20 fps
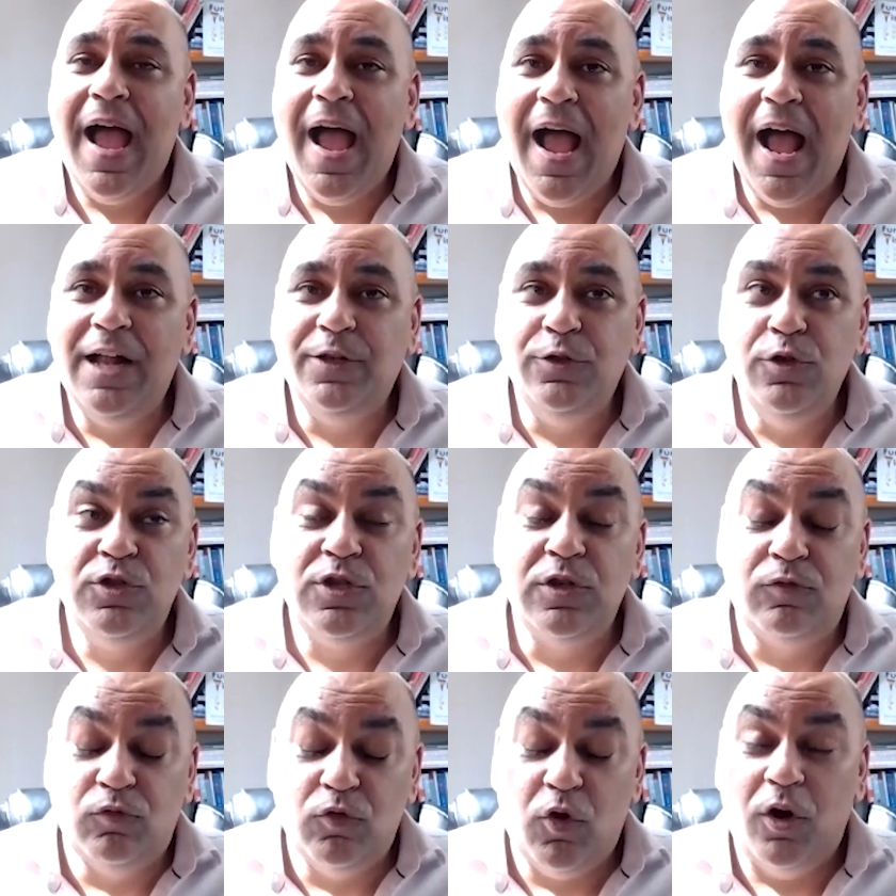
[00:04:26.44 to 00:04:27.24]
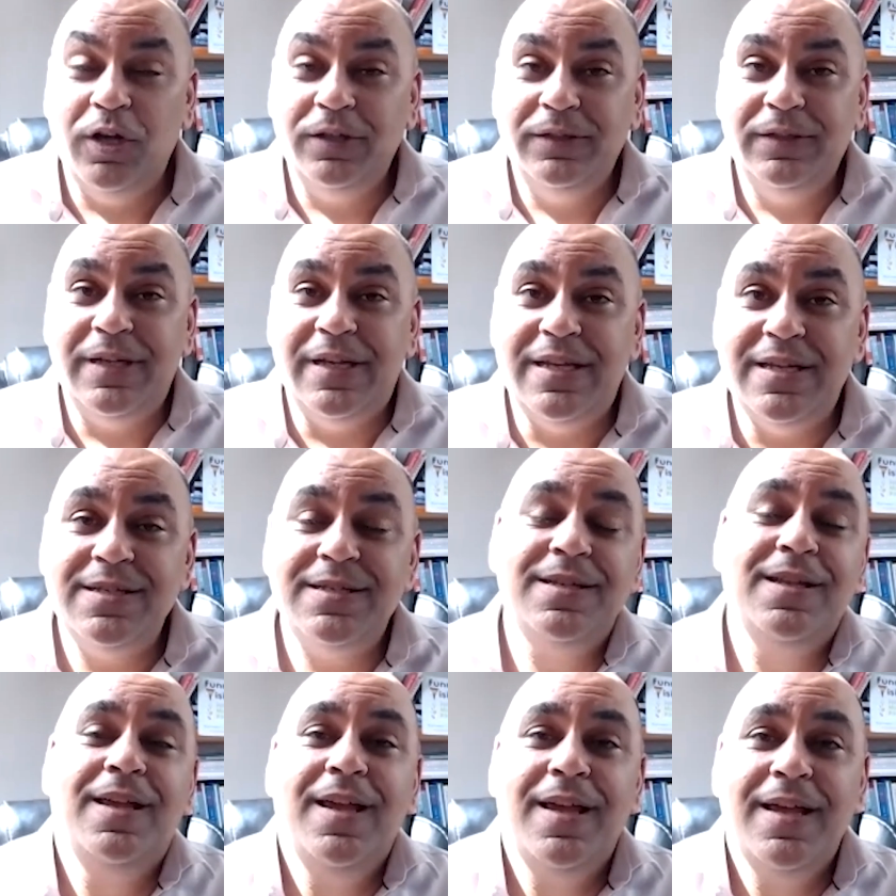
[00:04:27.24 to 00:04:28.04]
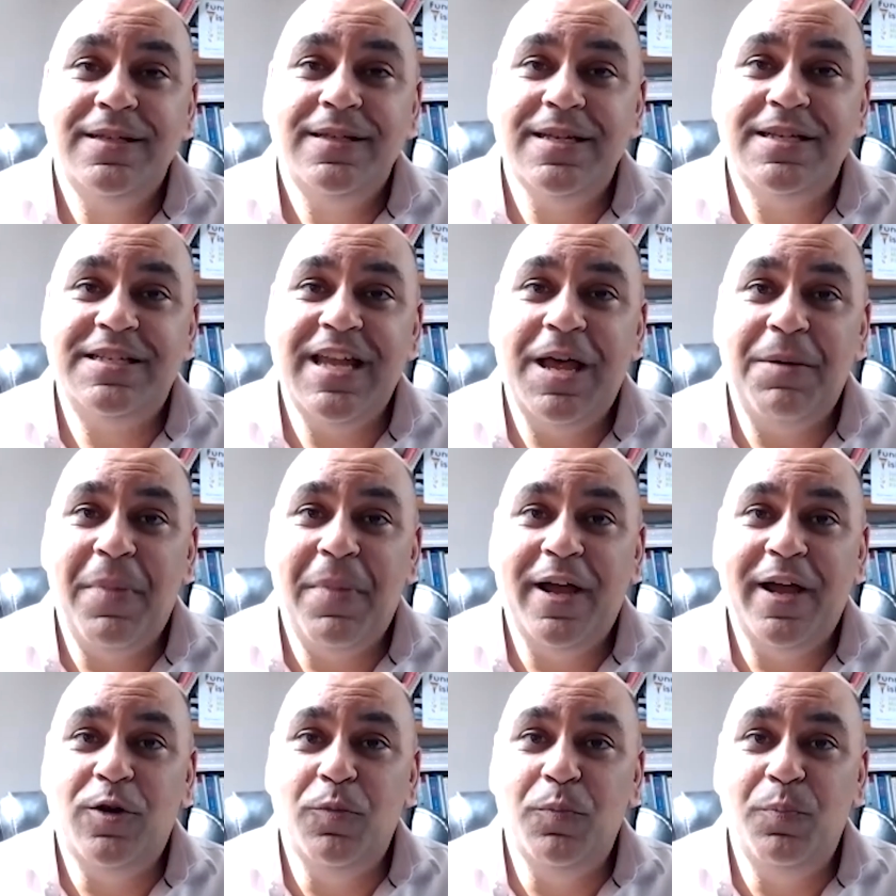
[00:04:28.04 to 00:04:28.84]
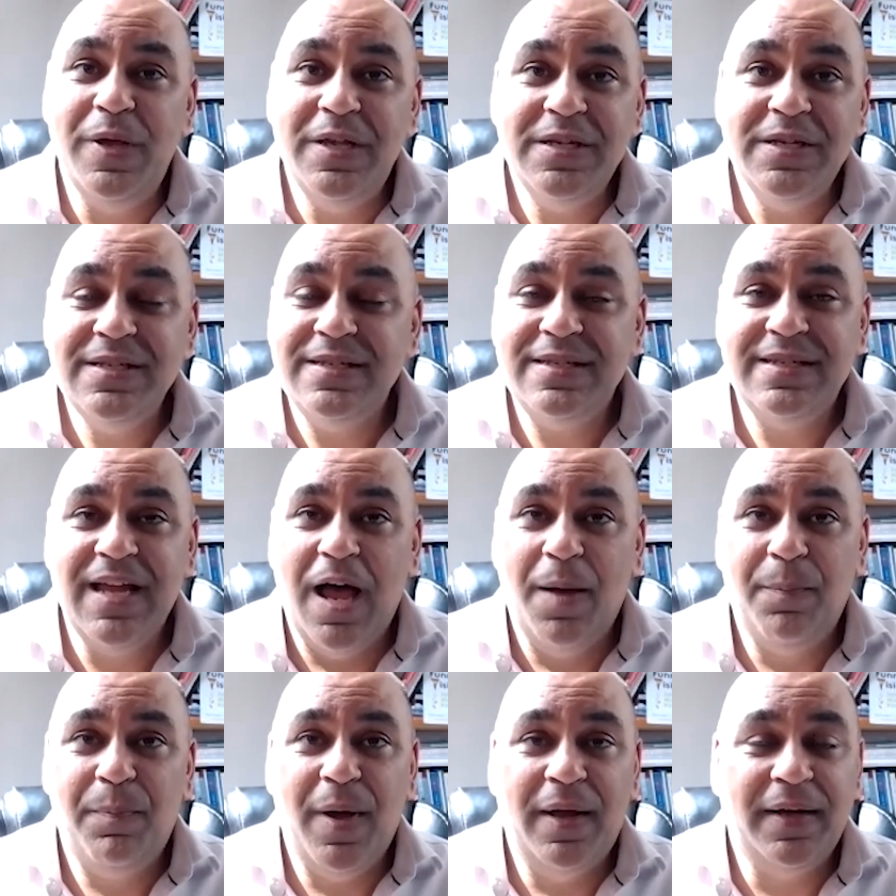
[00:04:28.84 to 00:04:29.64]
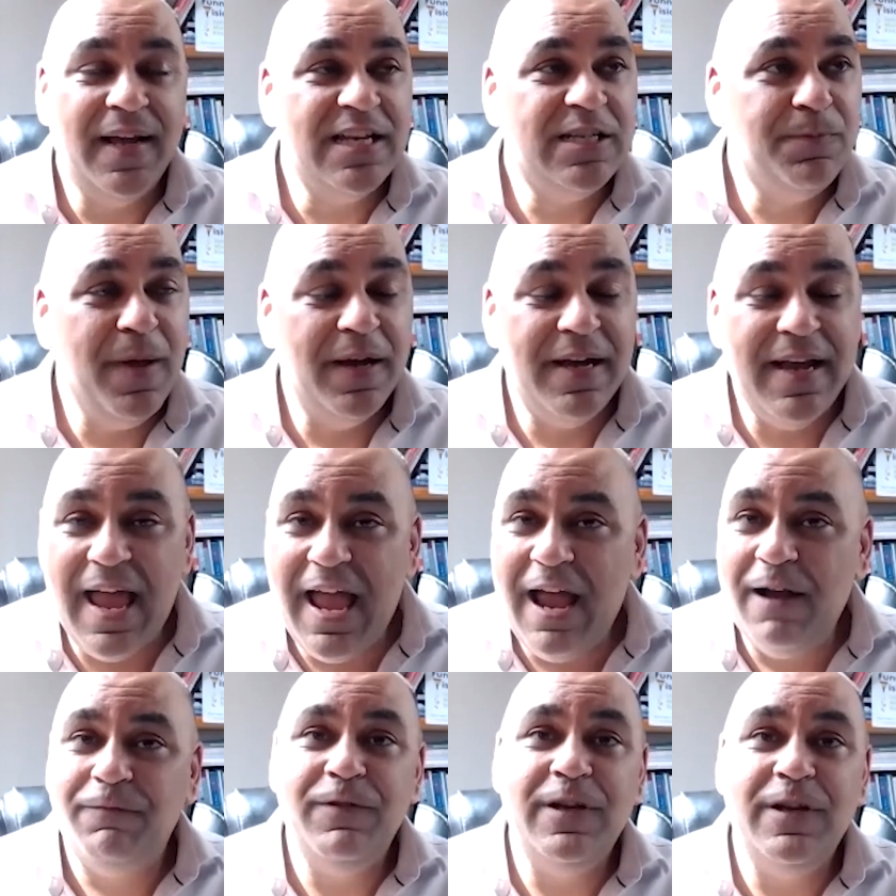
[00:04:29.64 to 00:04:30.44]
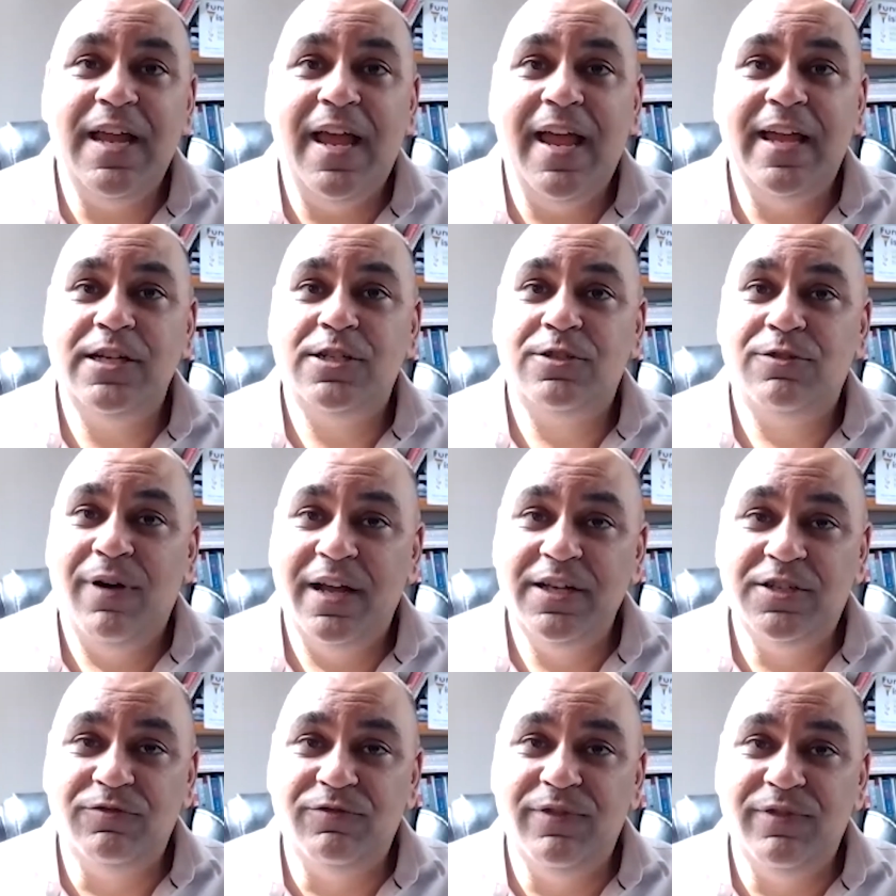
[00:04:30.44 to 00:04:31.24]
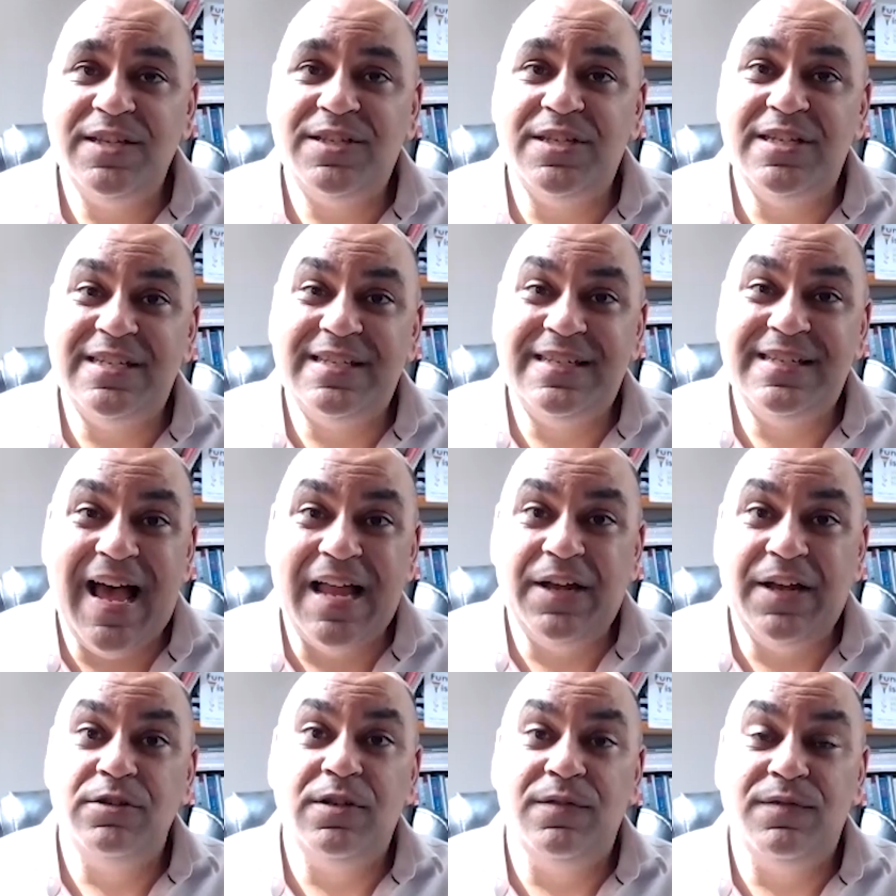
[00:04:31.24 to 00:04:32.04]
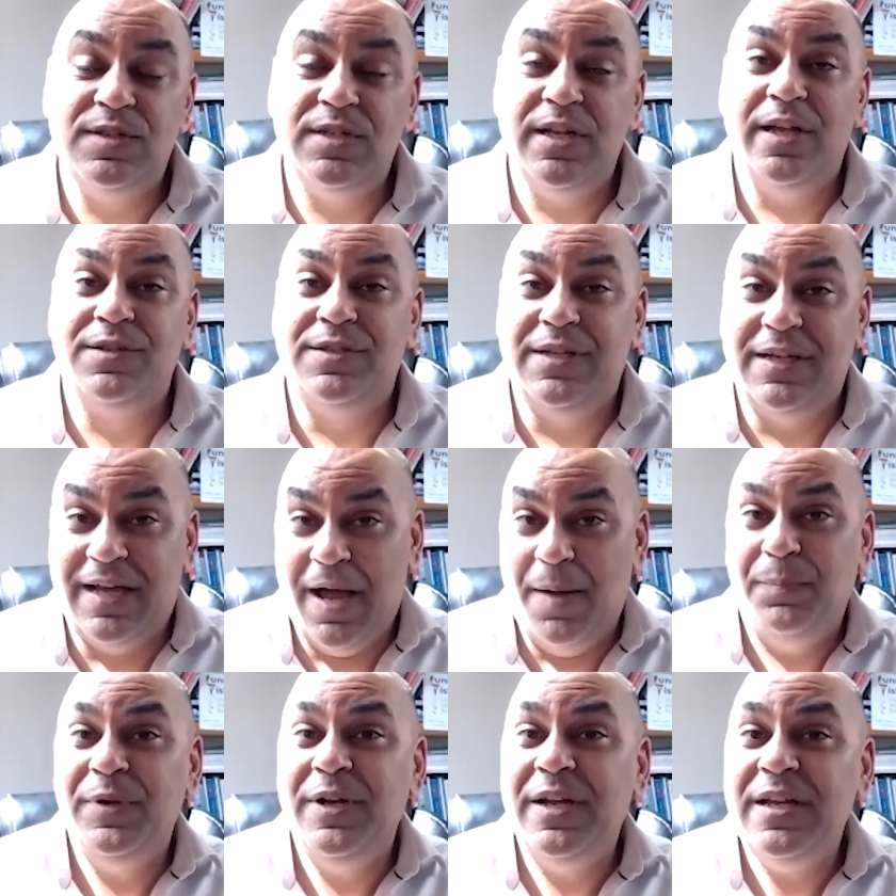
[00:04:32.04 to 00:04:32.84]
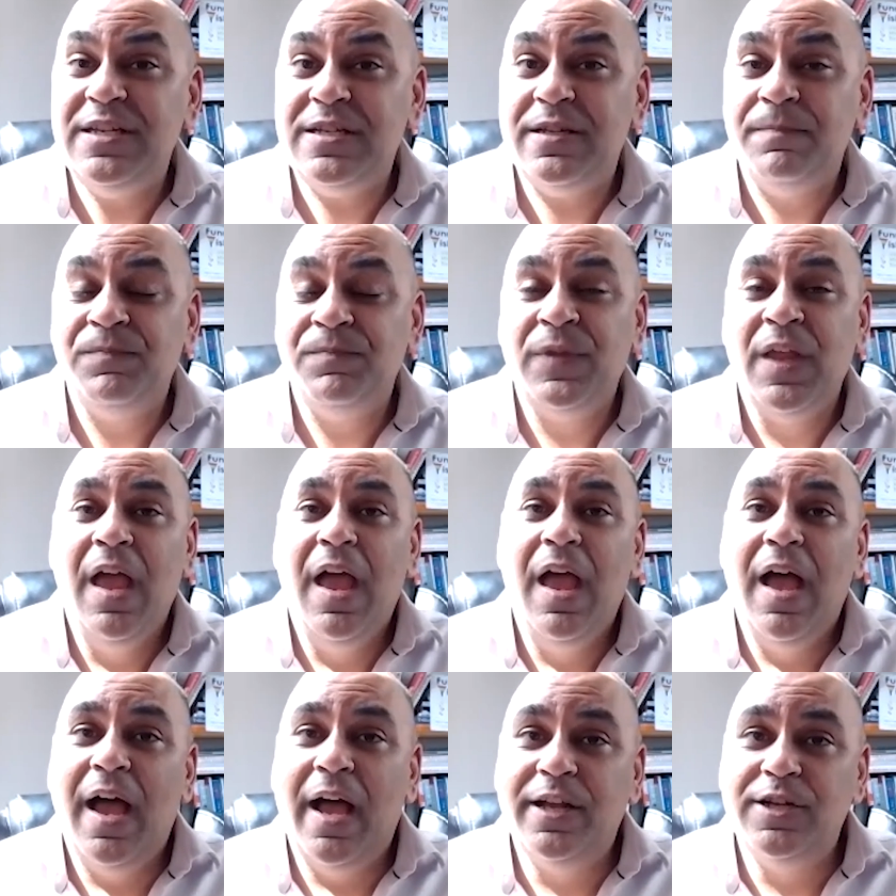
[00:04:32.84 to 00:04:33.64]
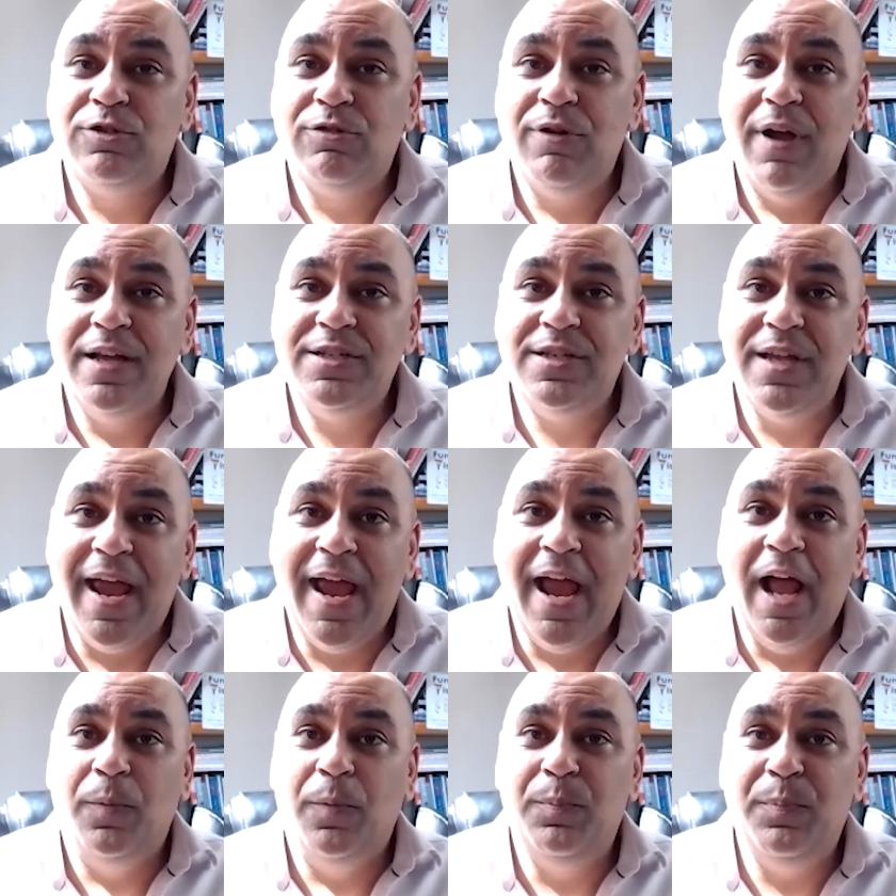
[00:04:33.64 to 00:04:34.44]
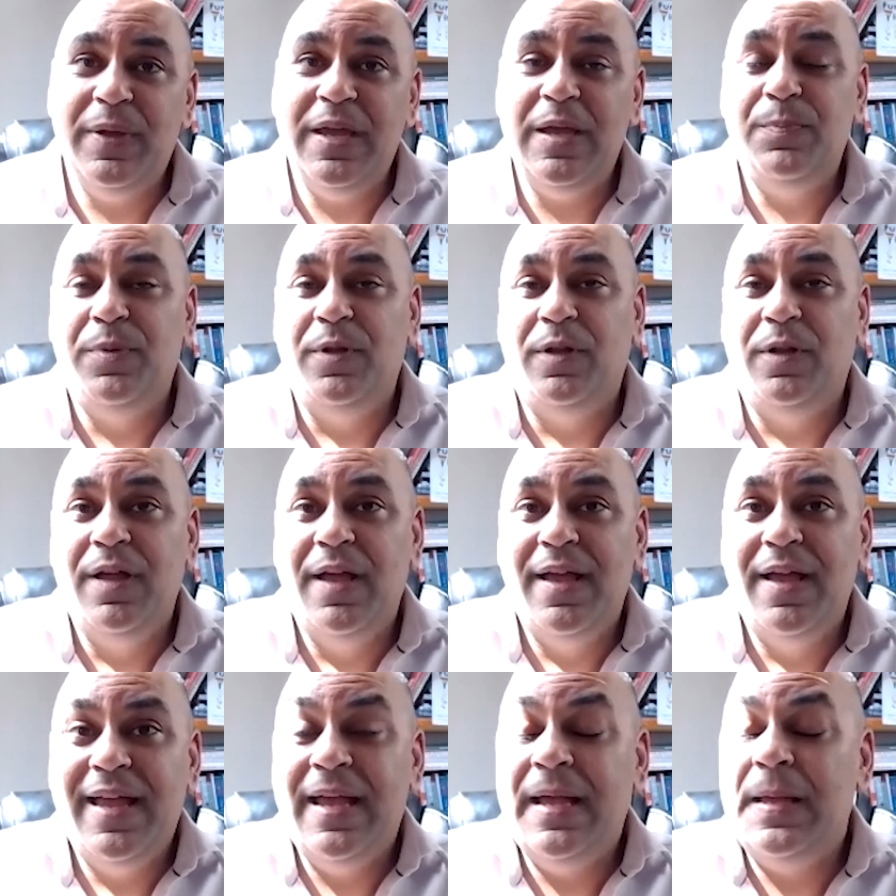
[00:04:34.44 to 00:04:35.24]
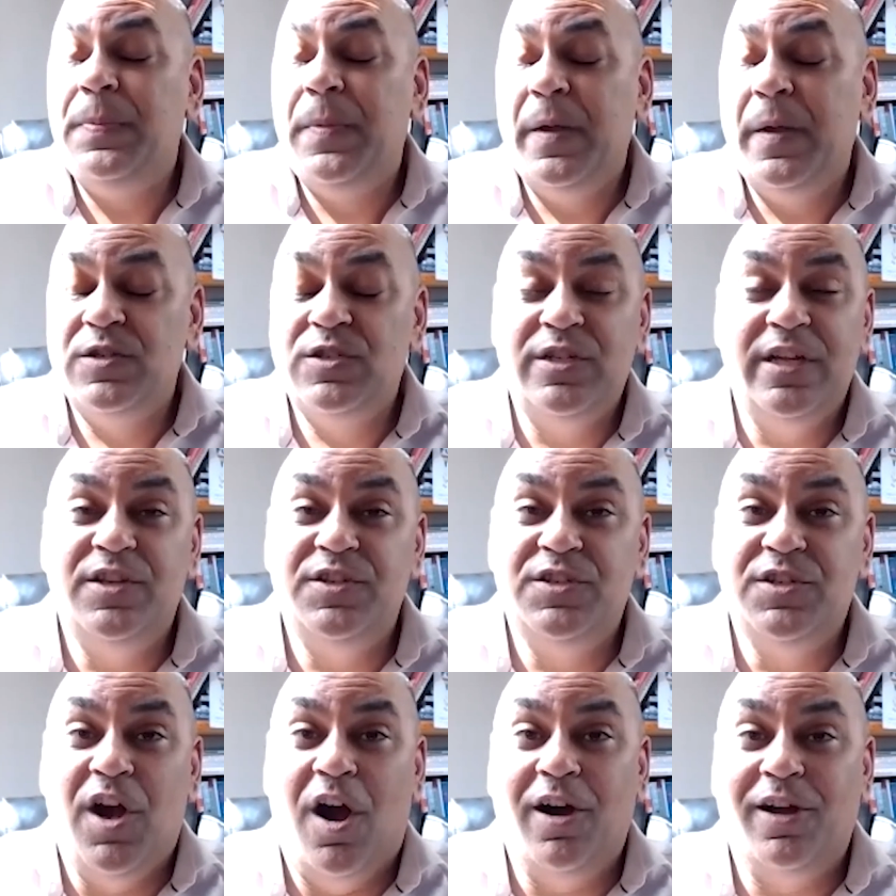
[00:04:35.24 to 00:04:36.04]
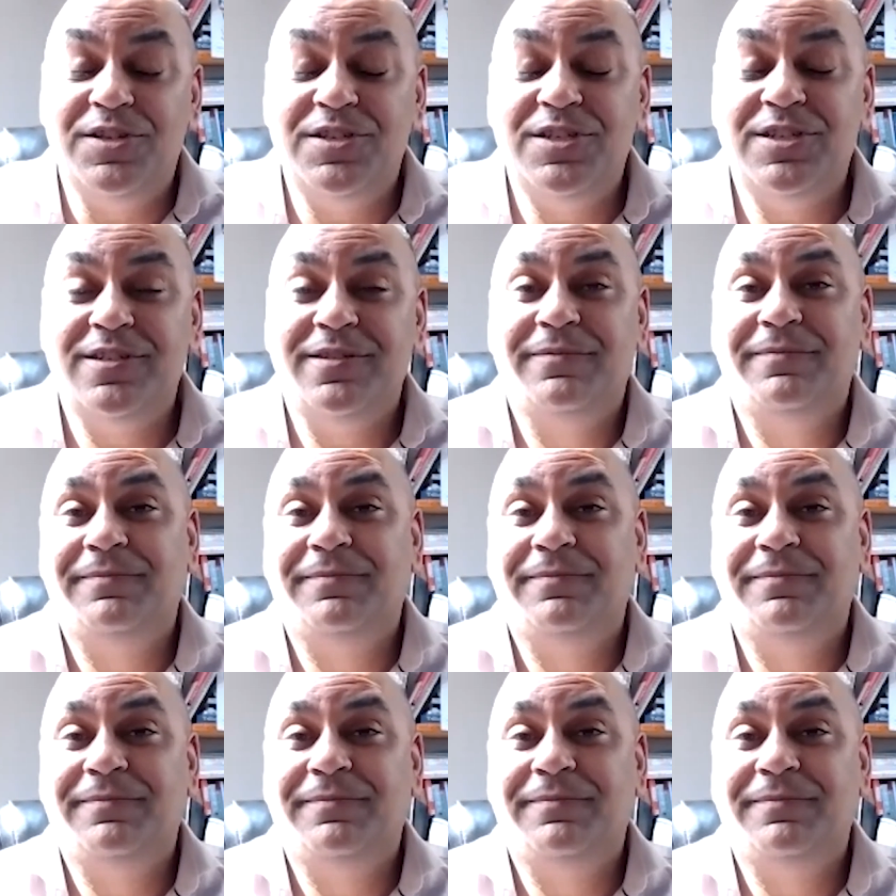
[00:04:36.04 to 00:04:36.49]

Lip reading: and use the royalties to set my own business up. And I spent every day trying to raise the standards of sales in companies and trying to help people hit their sales targets.